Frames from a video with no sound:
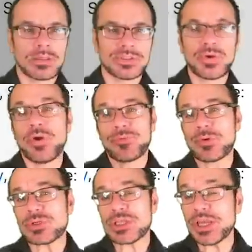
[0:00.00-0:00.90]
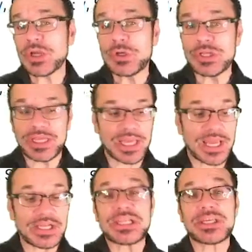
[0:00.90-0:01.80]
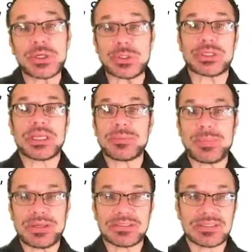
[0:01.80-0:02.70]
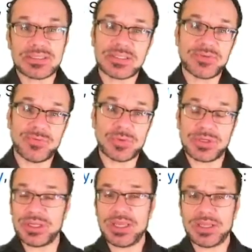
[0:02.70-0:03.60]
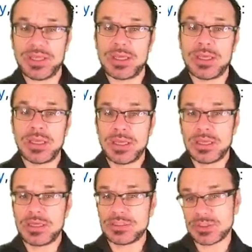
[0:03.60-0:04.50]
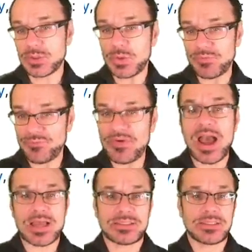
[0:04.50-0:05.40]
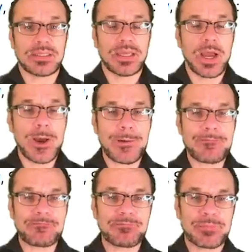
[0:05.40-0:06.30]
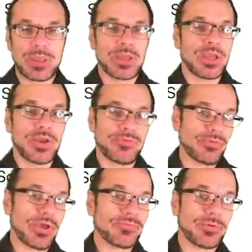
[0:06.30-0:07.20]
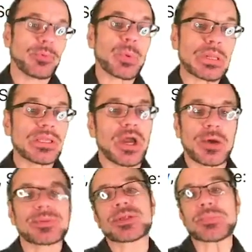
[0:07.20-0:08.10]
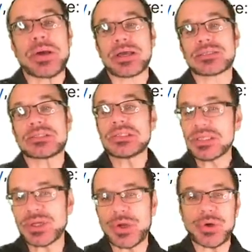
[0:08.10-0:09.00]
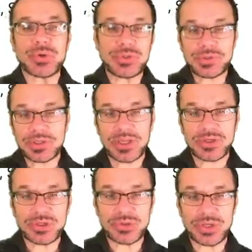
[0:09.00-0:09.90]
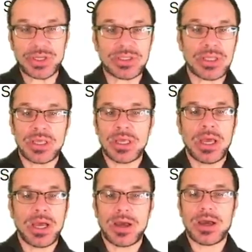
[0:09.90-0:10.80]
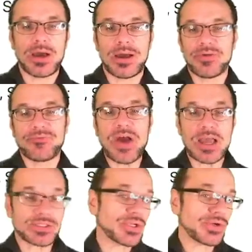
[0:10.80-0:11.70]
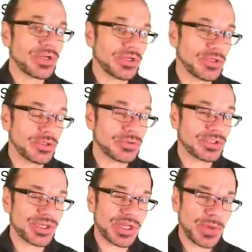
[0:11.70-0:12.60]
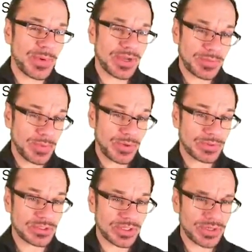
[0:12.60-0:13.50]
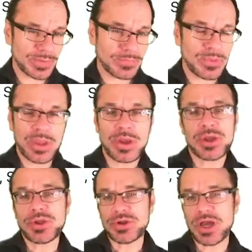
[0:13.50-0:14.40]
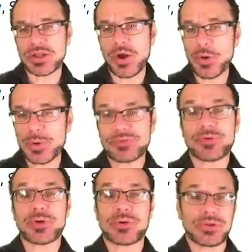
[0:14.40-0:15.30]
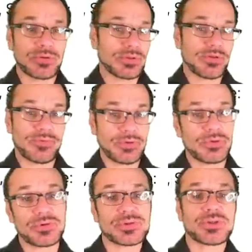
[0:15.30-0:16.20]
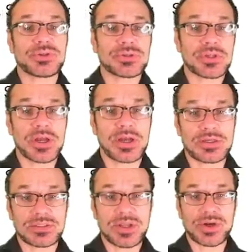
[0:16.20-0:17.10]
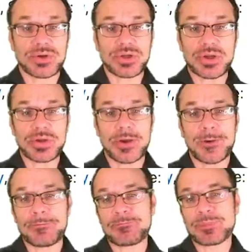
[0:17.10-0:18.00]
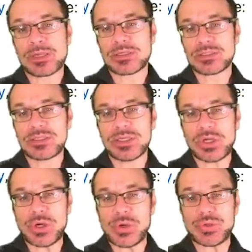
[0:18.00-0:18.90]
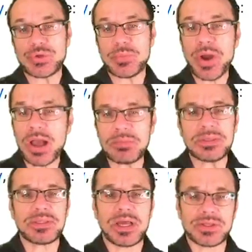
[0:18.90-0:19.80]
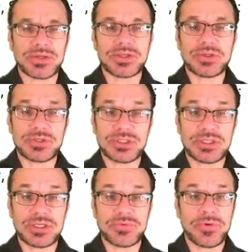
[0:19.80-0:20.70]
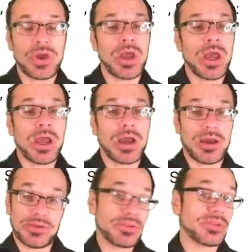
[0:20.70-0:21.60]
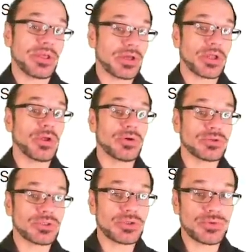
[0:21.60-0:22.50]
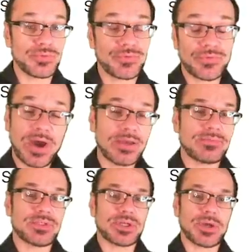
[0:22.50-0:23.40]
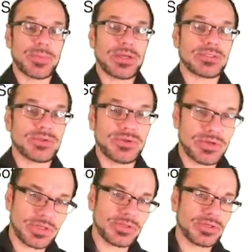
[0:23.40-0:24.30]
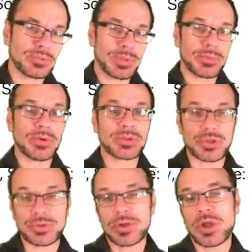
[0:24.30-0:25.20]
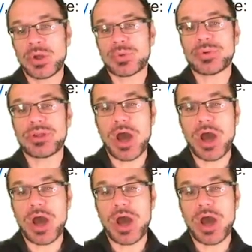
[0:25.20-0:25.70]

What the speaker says: So of course, encoding and decoding base64 data is fast. If you have really optimized C code, you can do it faster than 2 gigabytes per second. You're not, however, if you use just standard C code, you're probably not going to achieve anything close to 5 gigabytes. So you're not going to be able to read